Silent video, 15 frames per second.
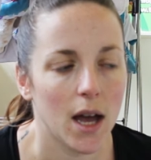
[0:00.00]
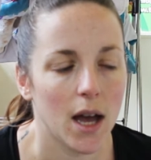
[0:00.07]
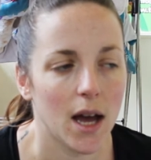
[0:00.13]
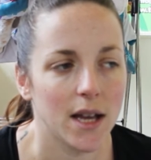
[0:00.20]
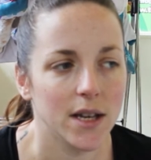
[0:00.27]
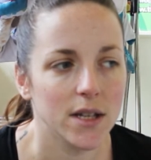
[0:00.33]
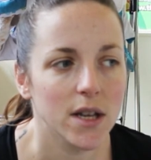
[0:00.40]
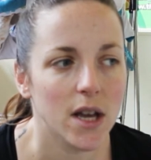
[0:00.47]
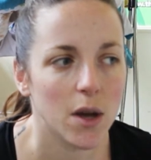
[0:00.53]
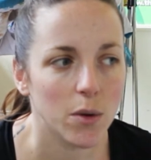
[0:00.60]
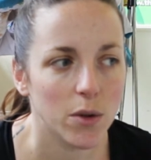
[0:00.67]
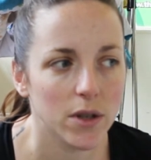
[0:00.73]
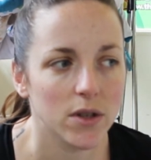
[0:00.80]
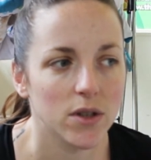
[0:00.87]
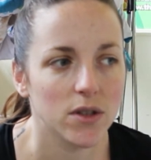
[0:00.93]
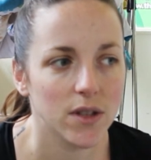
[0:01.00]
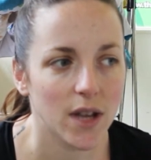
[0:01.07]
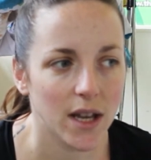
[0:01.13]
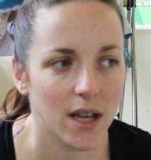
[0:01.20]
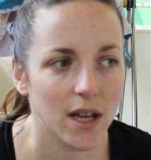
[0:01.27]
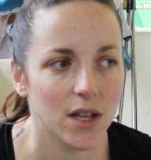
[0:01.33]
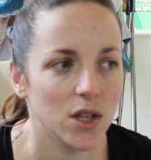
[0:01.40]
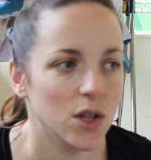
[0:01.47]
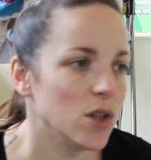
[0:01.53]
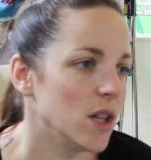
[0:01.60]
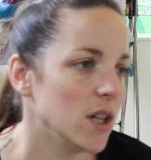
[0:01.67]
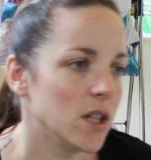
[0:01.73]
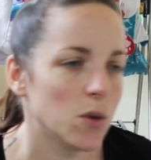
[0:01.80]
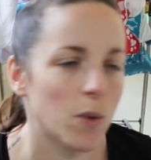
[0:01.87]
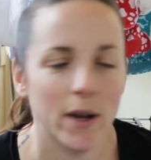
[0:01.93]
I know that saying you
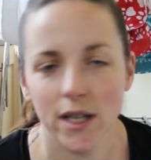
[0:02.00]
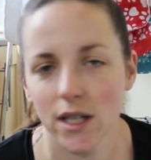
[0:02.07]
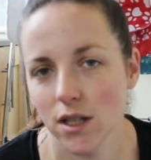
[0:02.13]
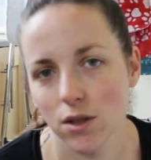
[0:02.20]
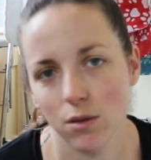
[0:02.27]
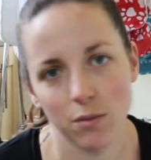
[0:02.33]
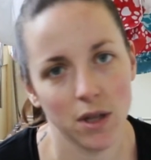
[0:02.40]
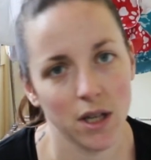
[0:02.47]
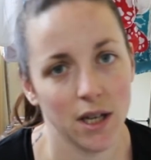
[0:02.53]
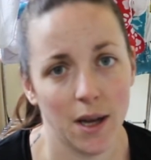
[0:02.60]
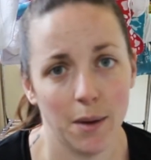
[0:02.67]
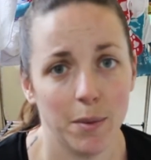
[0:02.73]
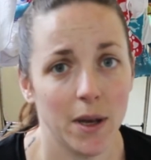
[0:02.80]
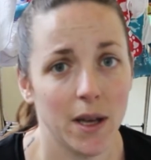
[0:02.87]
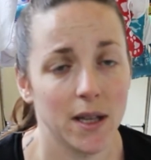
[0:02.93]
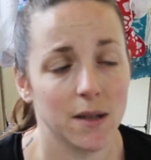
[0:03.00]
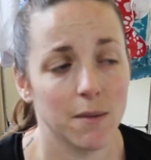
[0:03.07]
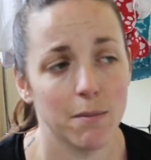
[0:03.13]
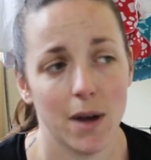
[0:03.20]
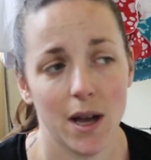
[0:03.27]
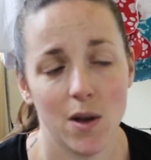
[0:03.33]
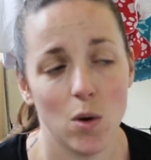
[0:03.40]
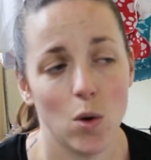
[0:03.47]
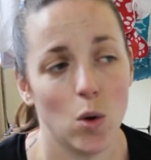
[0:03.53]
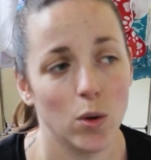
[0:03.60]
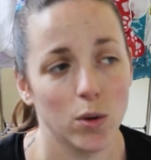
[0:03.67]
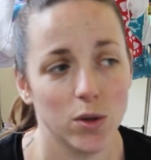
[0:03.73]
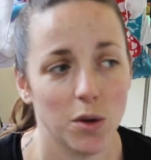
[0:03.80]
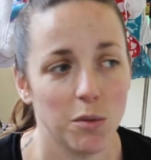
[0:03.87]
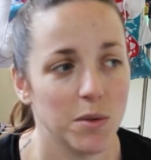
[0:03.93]
need 20 something nappies might
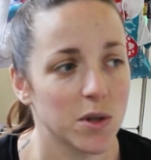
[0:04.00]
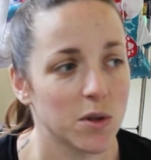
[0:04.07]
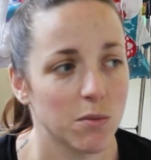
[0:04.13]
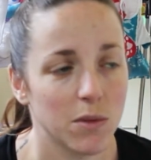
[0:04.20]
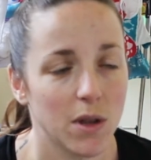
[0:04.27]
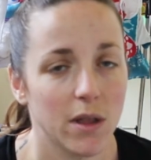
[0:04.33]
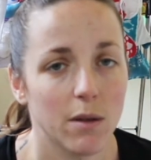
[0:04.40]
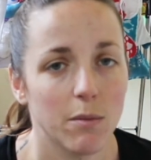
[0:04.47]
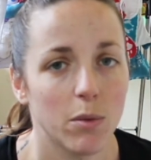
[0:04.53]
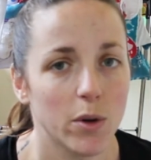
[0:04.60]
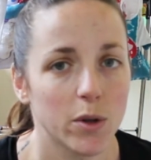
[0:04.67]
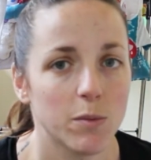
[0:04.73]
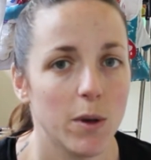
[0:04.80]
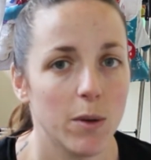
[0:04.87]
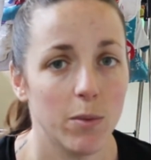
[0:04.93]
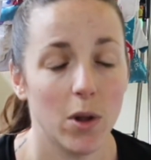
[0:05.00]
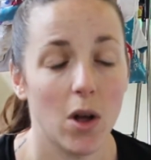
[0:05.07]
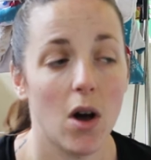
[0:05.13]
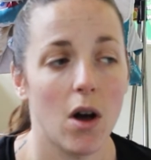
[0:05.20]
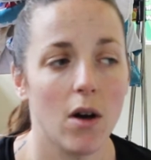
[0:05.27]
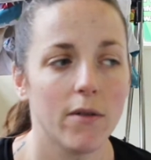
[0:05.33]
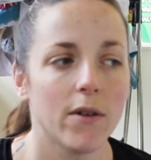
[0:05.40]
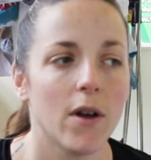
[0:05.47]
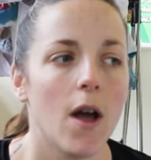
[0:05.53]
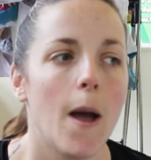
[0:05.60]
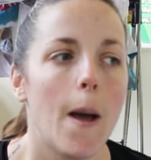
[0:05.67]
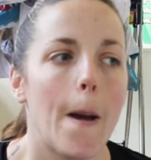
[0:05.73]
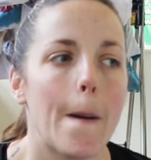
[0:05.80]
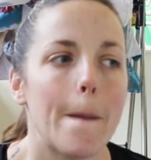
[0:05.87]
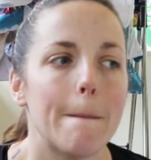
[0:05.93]
also be something that puts people off,
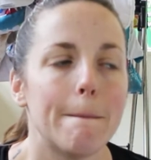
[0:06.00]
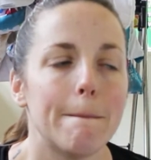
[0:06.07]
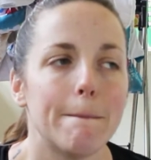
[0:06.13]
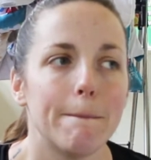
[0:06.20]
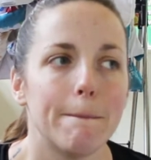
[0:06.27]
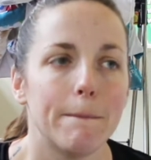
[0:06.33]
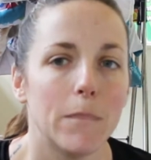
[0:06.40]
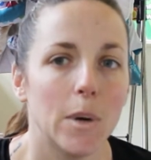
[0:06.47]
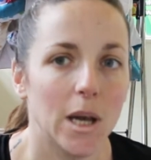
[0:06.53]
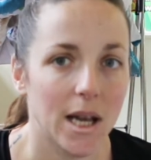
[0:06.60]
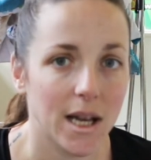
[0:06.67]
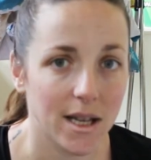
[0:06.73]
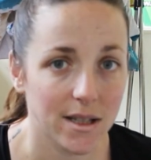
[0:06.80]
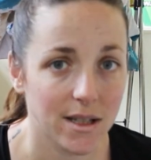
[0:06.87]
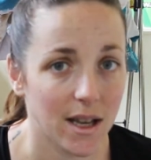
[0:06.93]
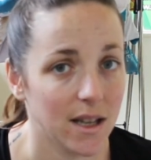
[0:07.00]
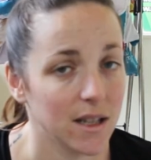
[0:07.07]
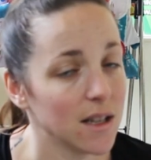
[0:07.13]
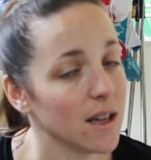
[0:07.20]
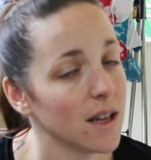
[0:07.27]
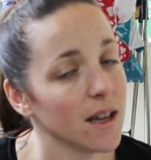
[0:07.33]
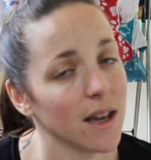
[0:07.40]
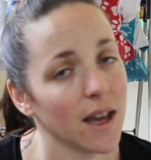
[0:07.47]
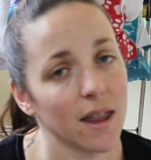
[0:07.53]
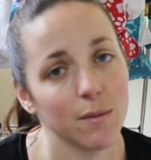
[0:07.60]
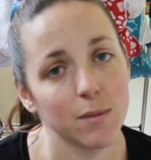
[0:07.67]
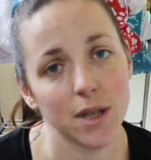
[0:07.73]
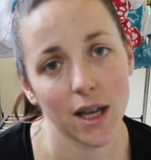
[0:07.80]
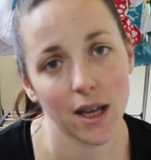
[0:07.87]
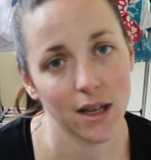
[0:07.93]
but like I said, you can get them
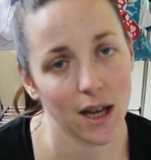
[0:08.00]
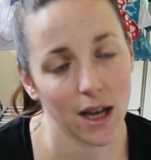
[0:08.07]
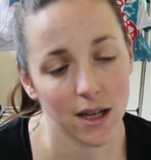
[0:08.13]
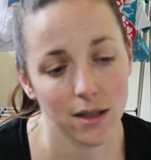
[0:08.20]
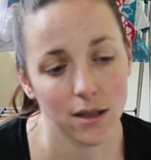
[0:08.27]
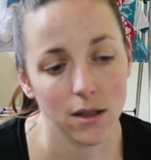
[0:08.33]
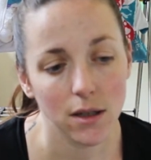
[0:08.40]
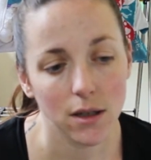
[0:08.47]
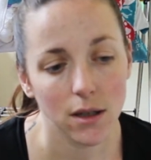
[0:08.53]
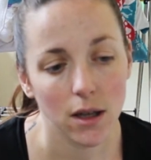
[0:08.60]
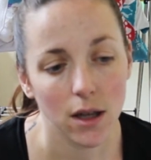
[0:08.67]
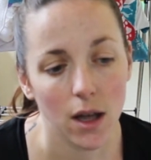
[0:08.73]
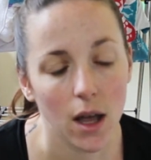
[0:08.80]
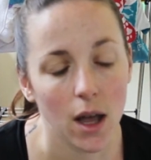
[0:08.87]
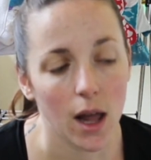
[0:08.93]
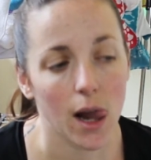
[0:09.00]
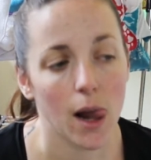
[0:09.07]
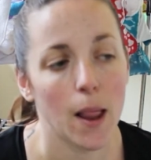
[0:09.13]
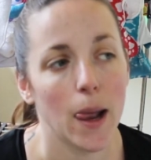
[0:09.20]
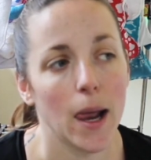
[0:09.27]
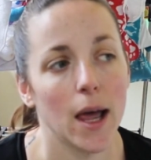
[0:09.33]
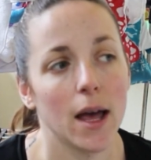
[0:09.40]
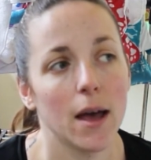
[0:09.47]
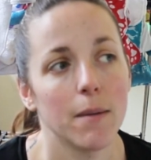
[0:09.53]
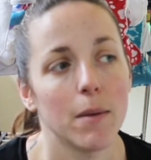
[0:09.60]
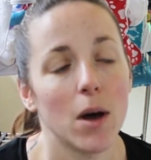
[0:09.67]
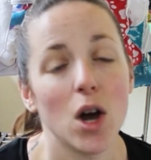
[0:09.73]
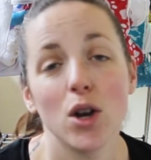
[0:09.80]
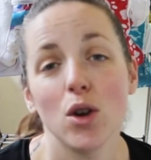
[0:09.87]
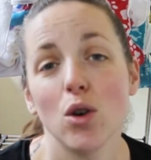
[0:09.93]
second hand,
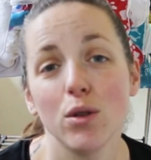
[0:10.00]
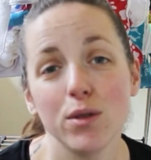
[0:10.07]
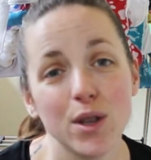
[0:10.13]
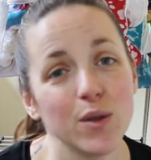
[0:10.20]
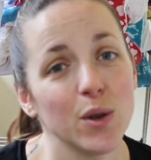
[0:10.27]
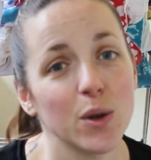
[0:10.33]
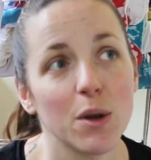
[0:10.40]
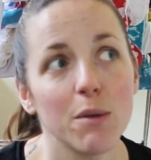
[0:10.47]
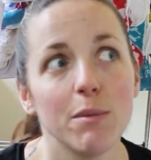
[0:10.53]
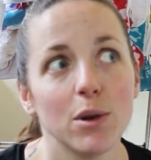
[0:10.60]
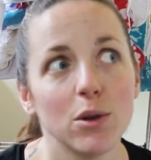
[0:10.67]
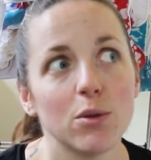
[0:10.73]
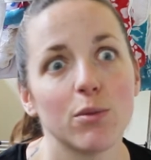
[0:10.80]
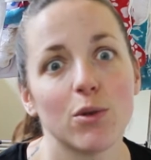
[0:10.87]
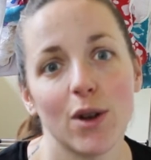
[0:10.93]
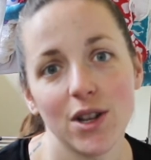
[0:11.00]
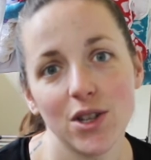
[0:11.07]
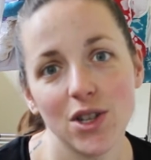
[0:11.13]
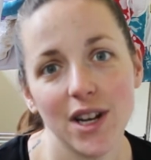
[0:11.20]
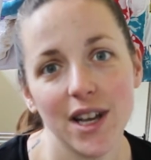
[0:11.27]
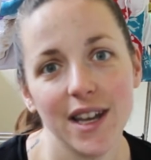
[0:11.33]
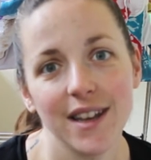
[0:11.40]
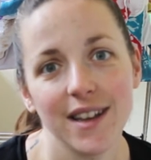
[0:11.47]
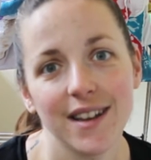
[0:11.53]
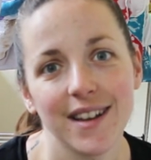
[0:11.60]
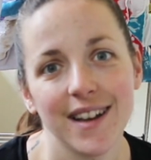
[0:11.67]
and also can build up gradually.